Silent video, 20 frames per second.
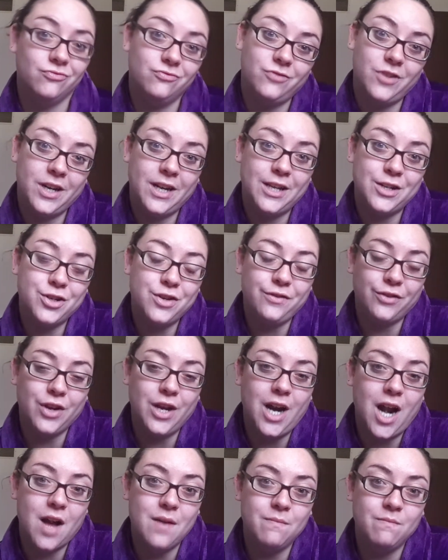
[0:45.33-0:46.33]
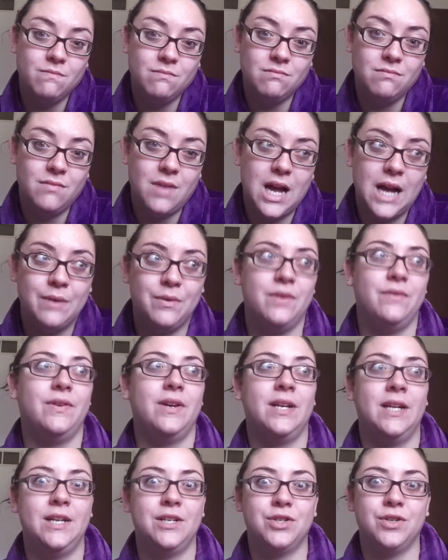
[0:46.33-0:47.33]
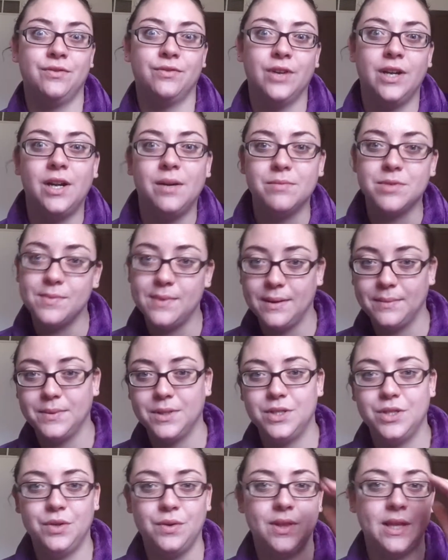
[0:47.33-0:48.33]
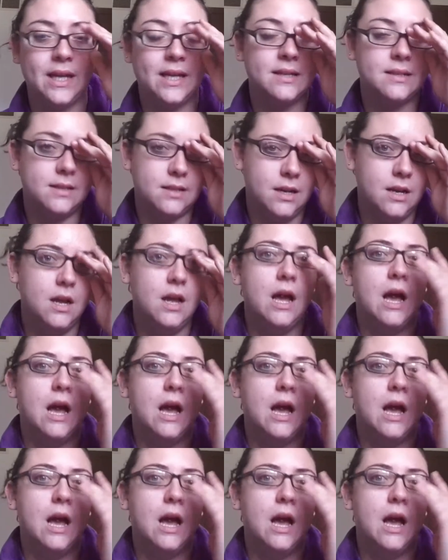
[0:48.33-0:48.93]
financial freedom. I want financial freedom to be able to do things.